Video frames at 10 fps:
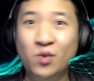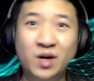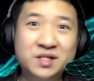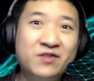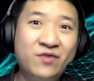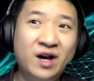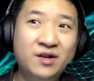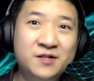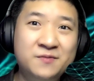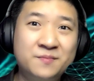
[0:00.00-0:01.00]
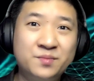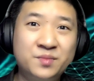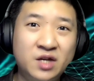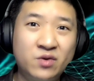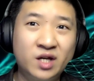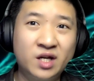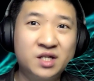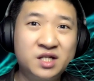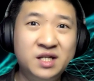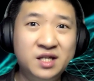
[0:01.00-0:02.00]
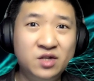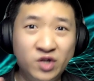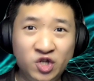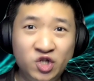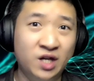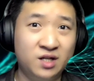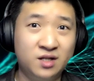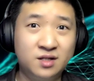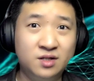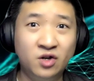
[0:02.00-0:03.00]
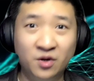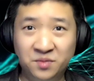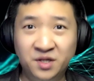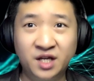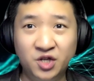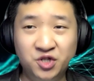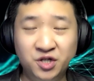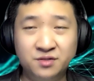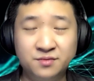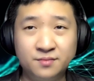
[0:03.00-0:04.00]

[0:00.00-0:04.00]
Once they found it, they will actually reject your application,